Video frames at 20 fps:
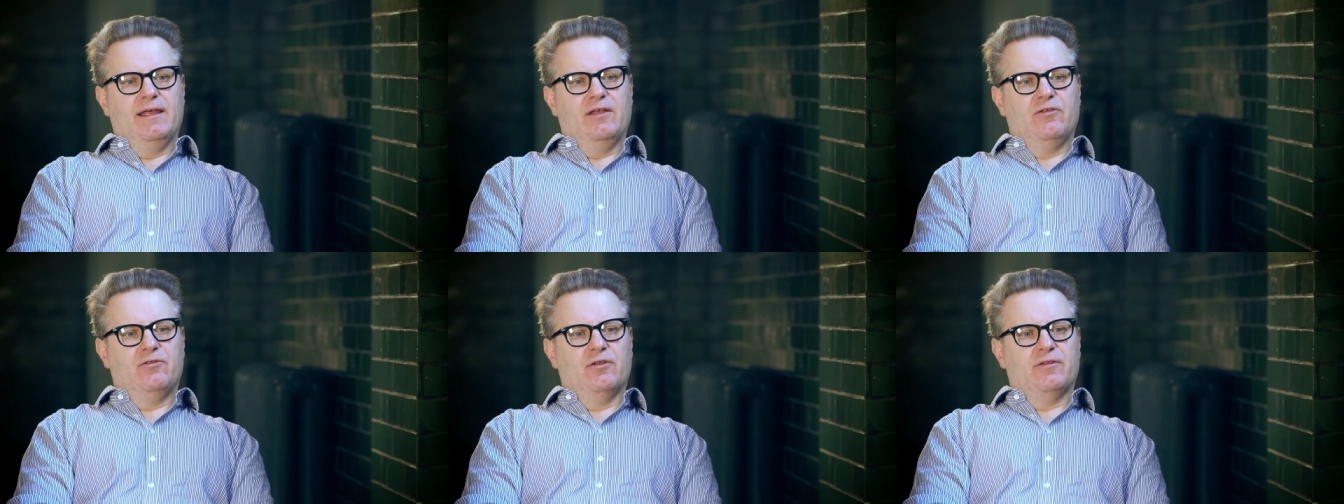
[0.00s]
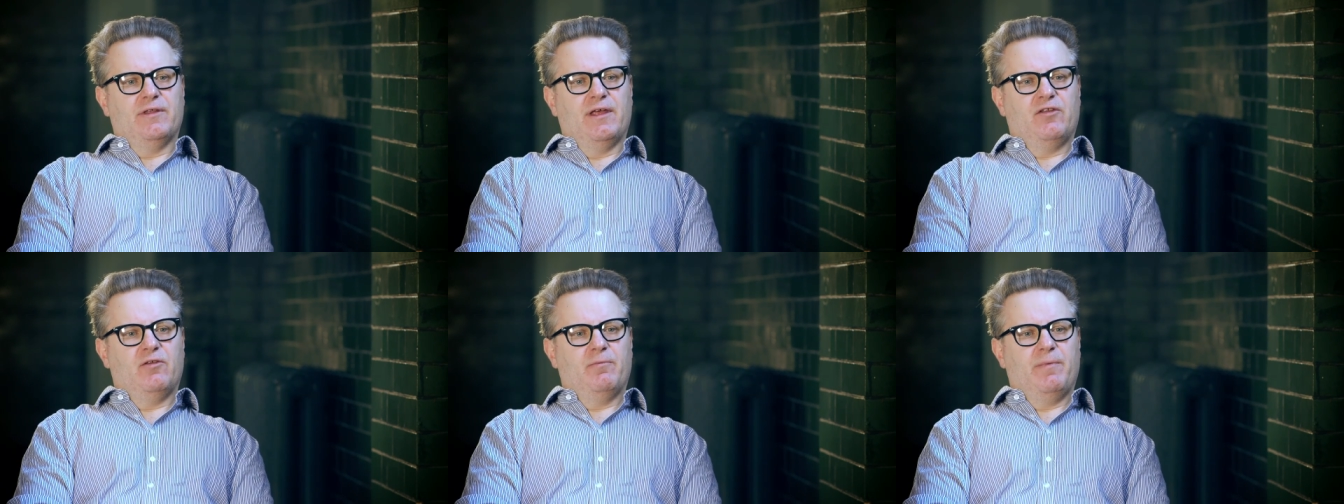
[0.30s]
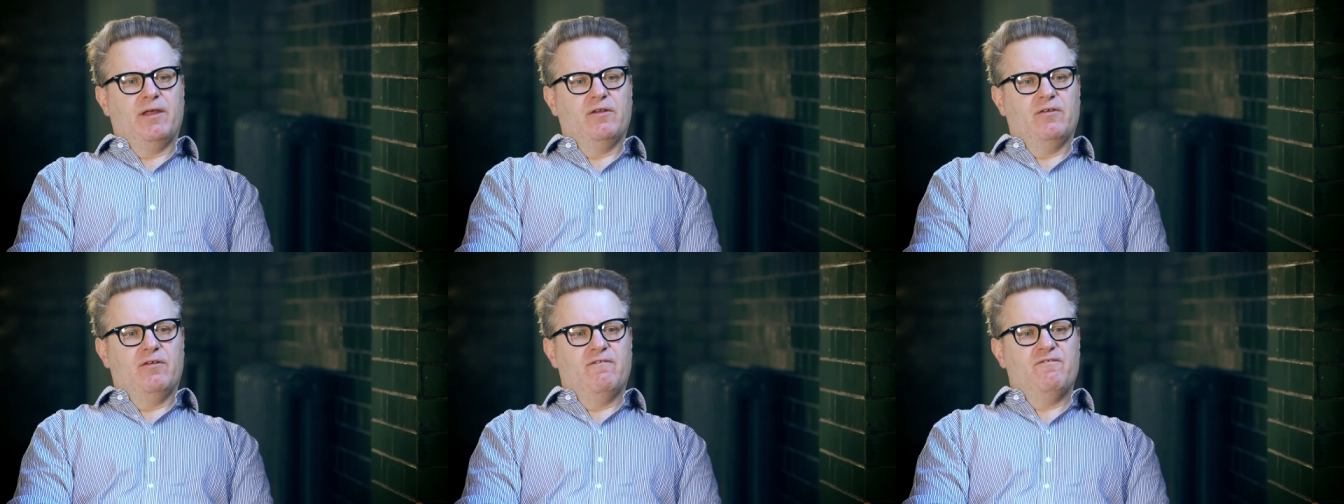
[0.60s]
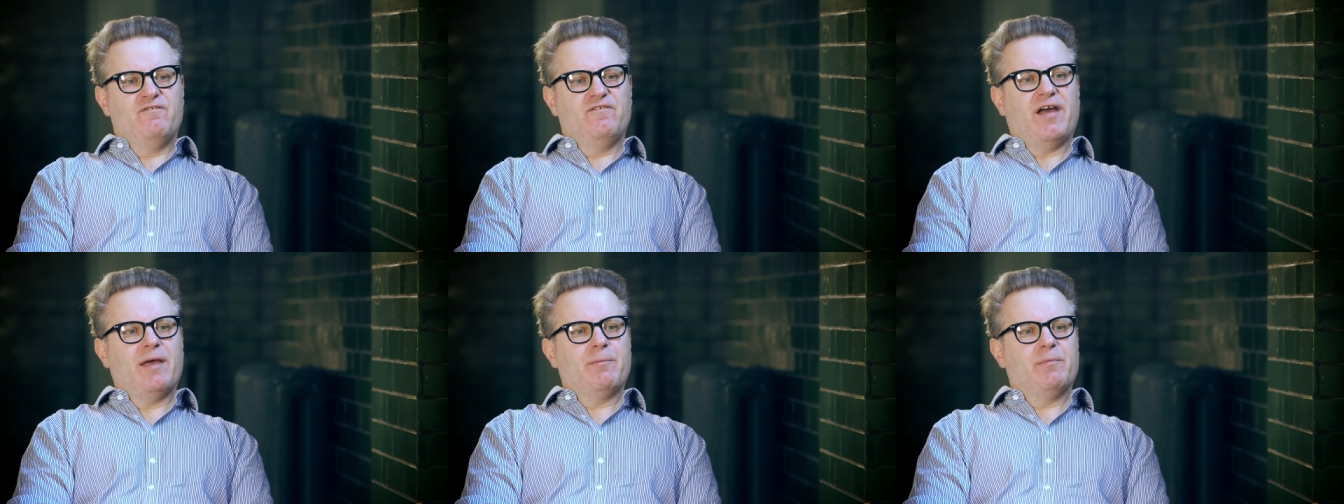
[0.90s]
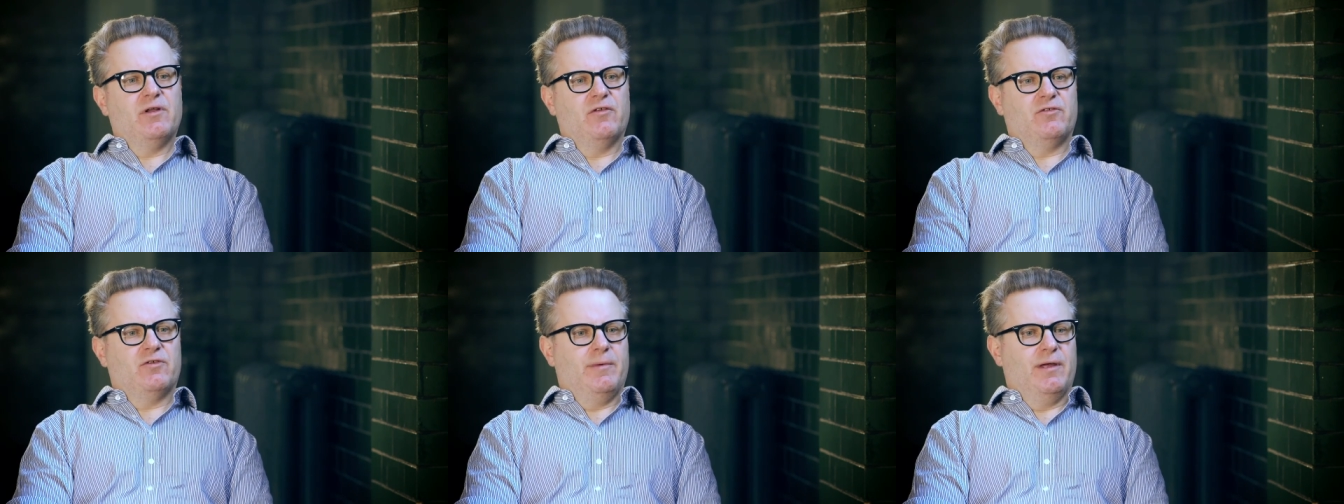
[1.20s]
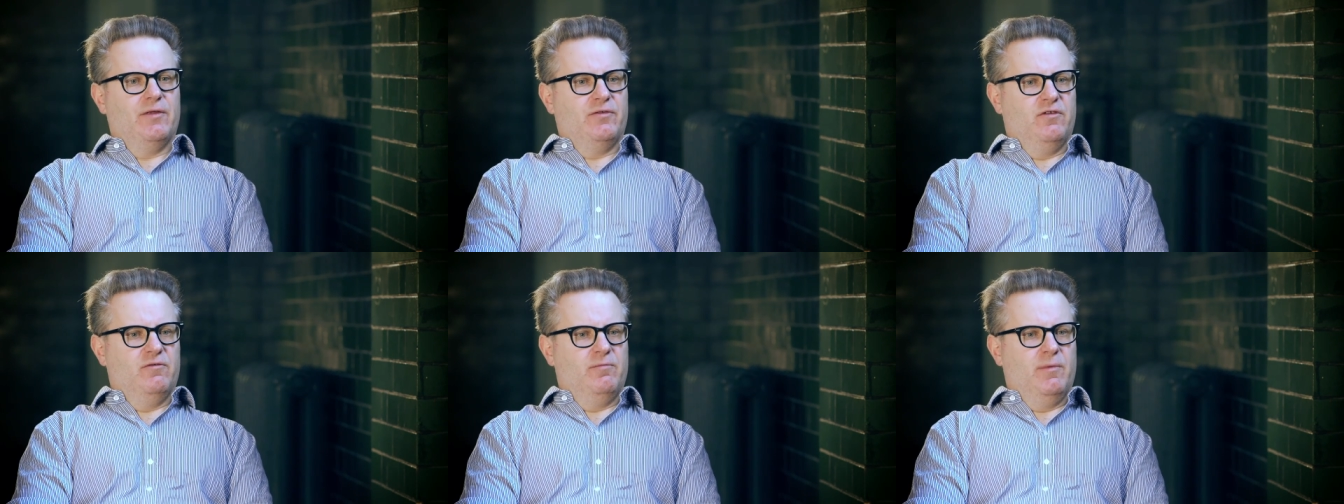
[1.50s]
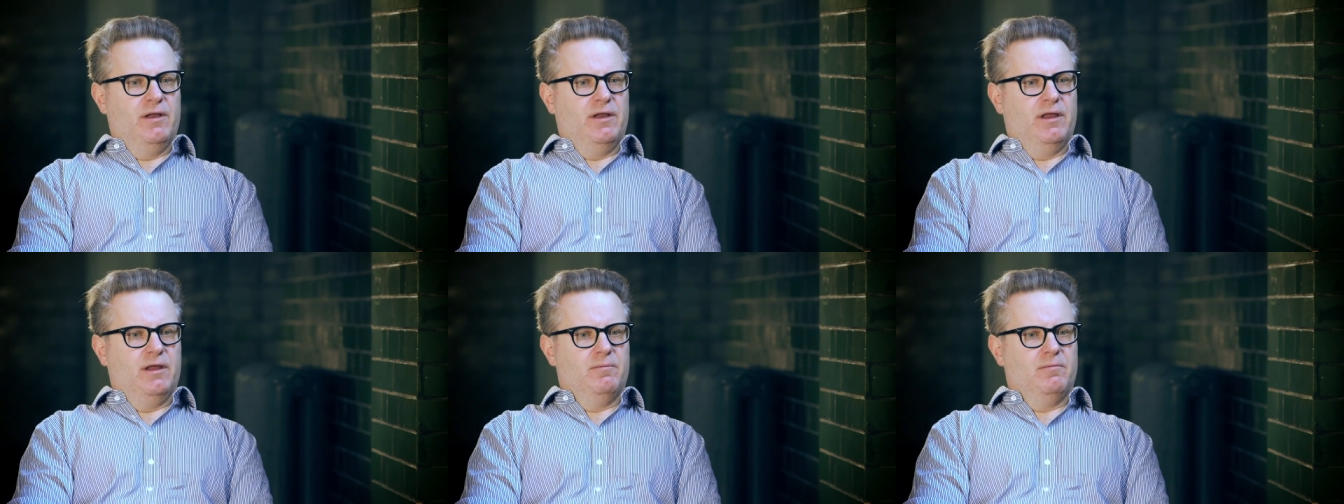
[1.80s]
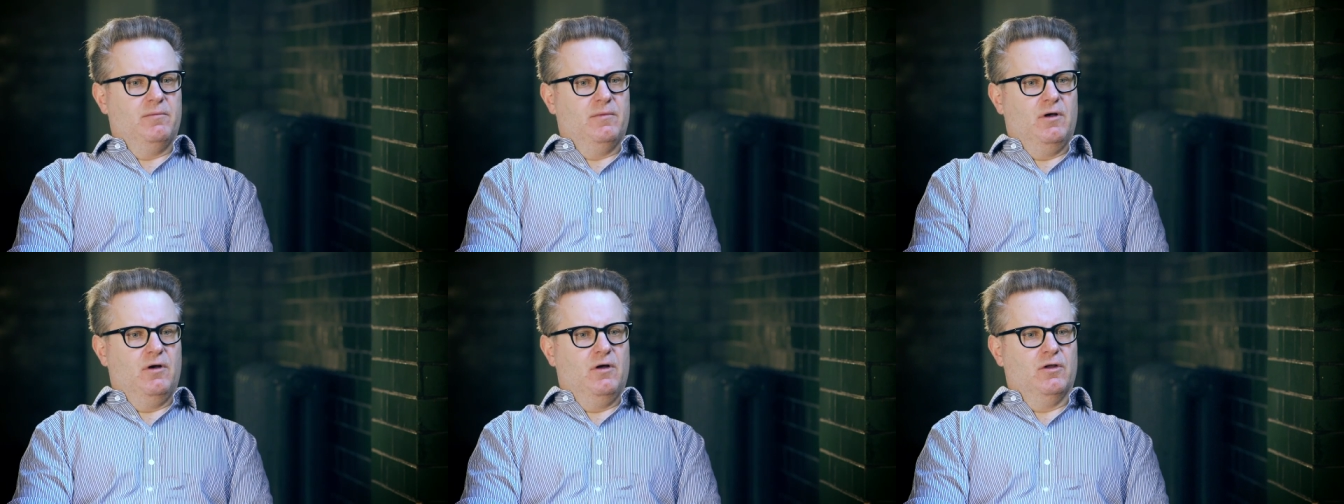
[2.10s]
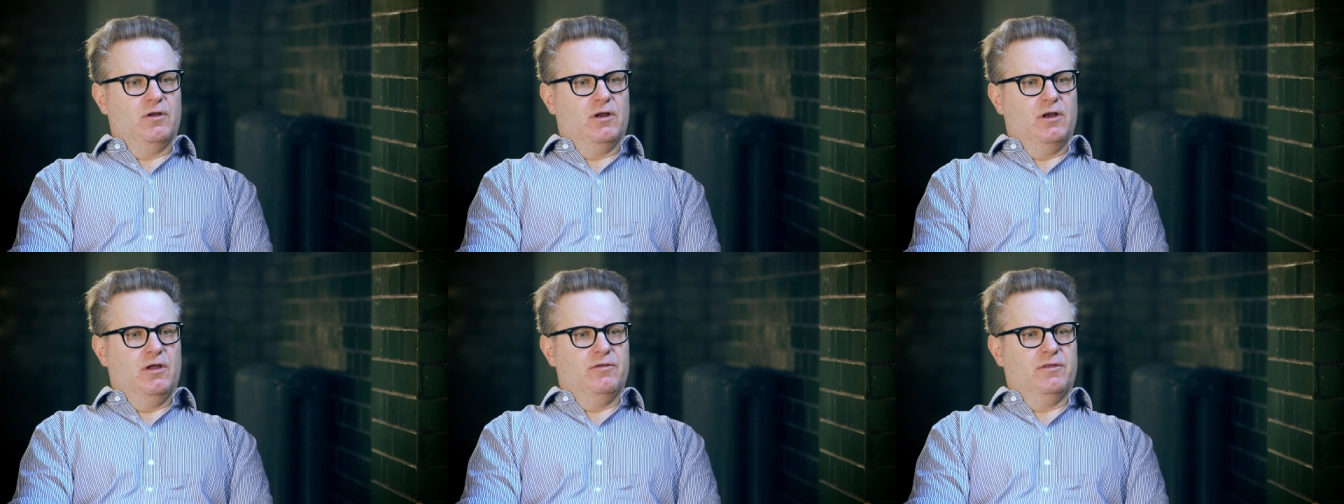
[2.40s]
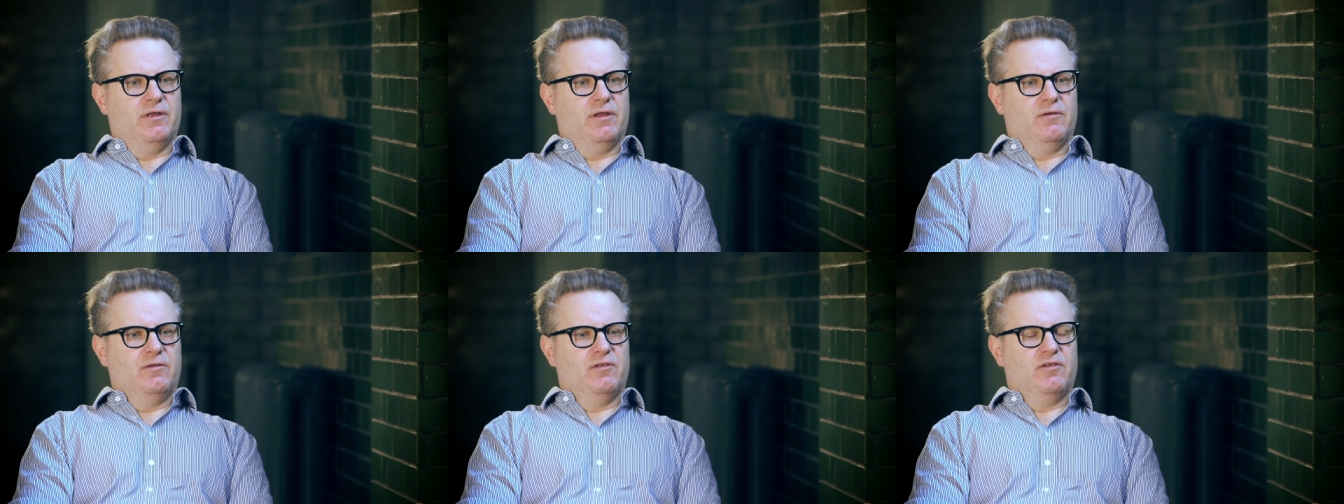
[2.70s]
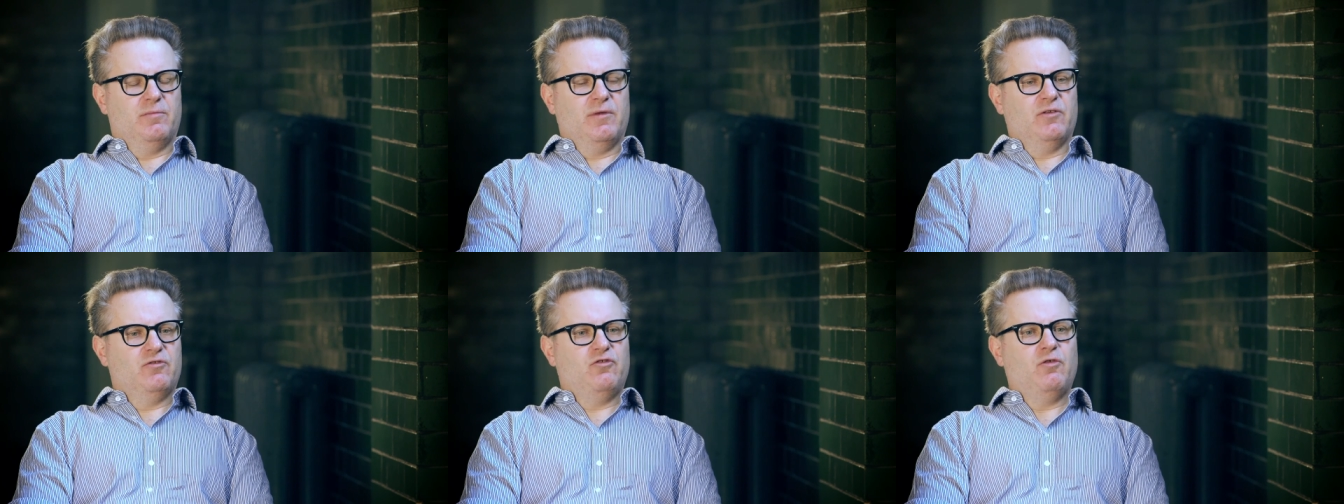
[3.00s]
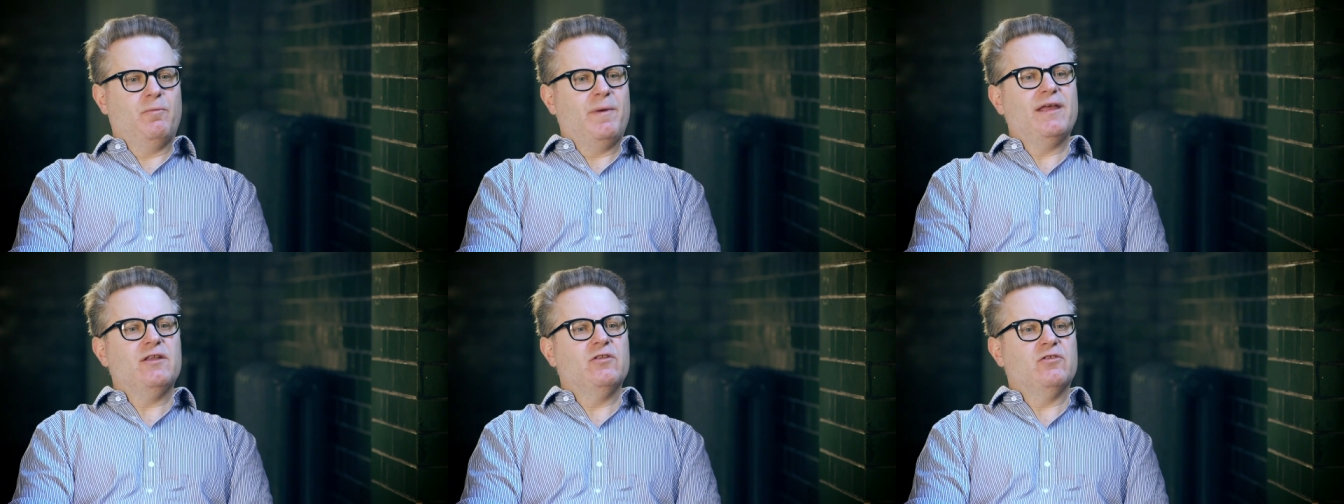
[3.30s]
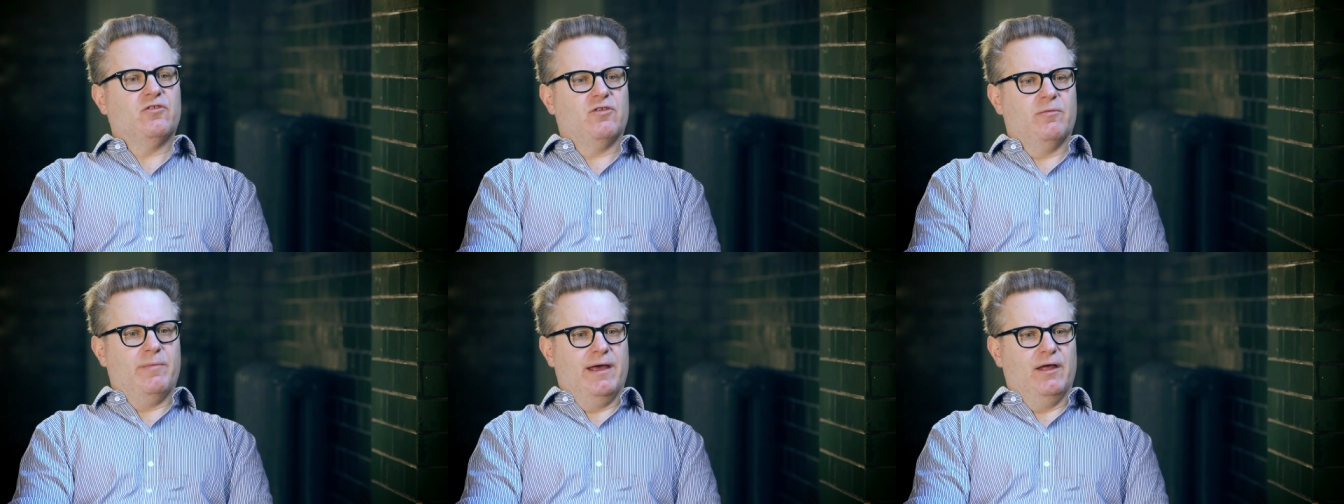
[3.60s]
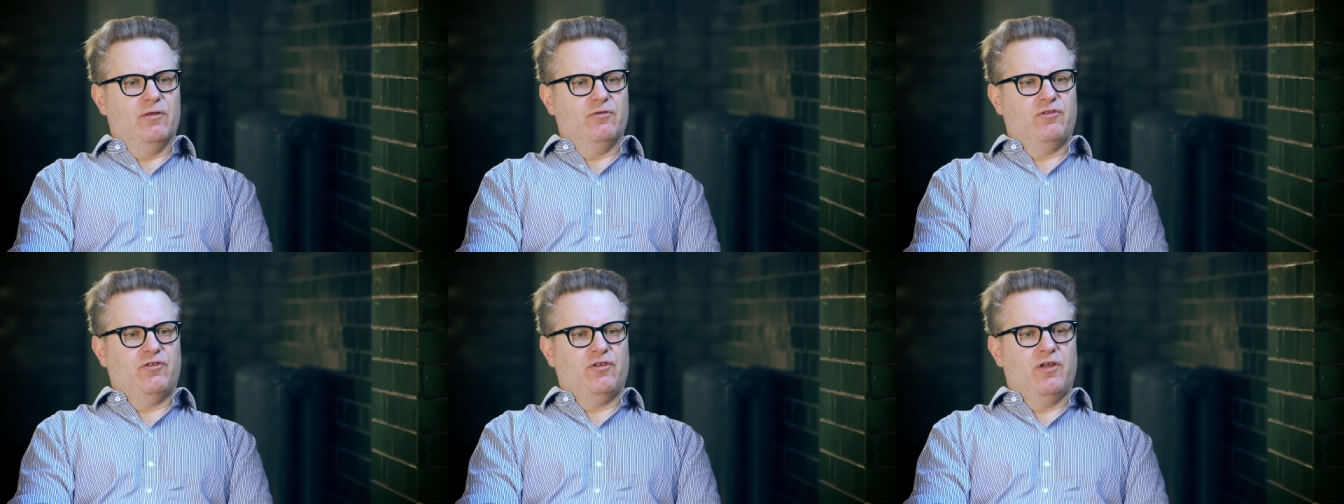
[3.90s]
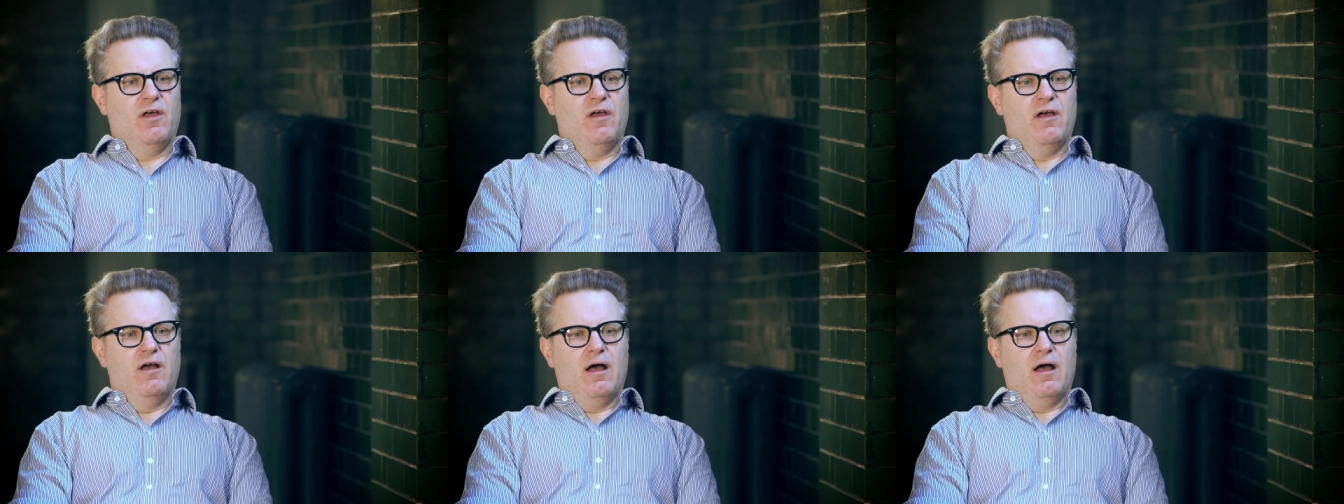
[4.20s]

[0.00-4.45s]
is that they spend fabulous amounts of money on clothing, stupendous amounts.